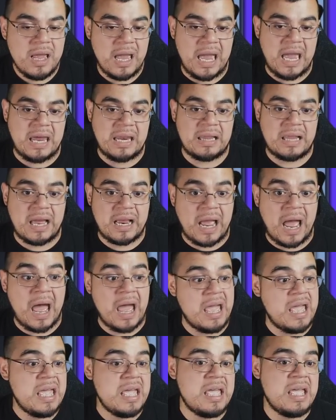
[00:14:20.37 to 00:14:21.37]
And like,
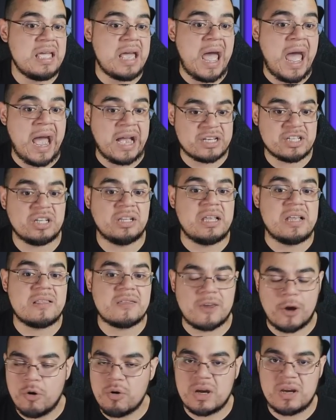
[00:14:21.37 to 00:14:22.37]
I actually
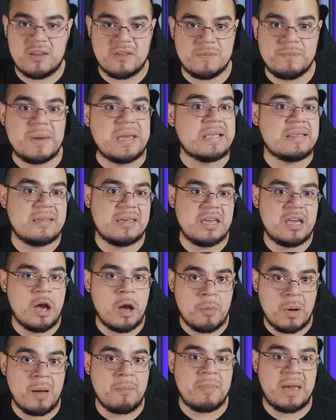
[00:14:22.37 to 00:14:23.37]
token his BT
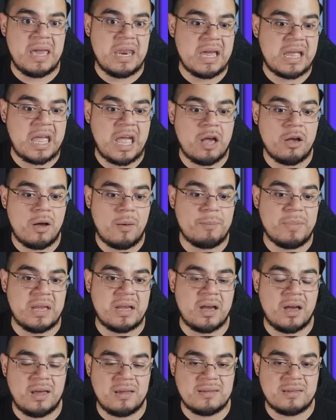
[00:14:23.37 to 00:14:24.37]
on my main account
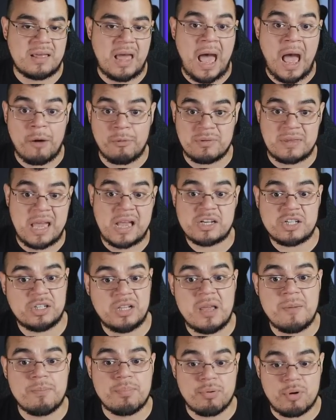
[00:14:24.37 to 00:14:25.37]
because I was
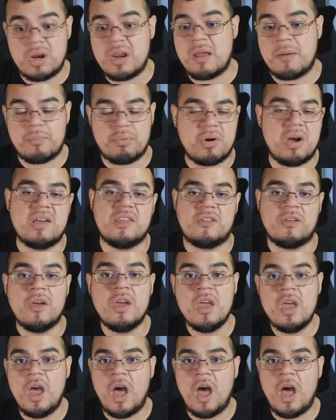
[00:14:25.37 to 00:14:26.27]
actually pretty impressed